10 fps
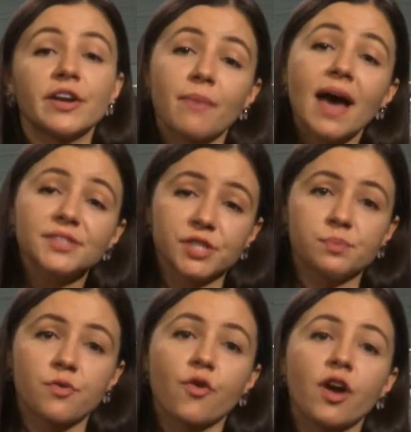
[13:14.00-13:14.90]
master's
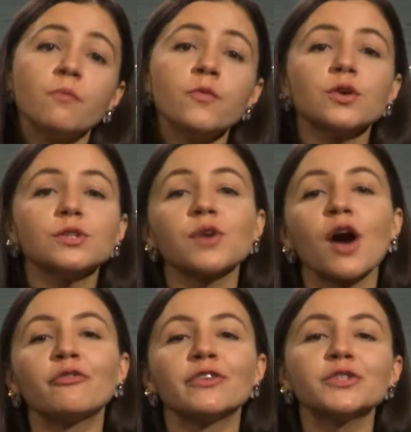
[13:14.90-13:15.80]
program, we also
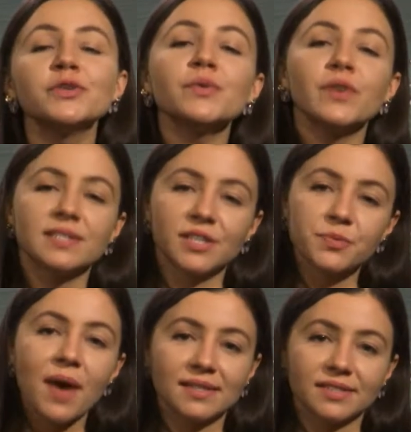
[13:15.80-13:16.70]
offer 2 research
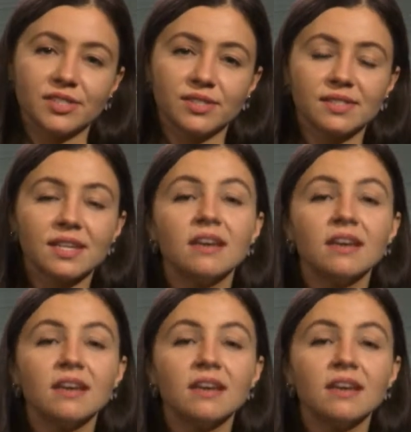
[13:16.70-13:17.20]
masters.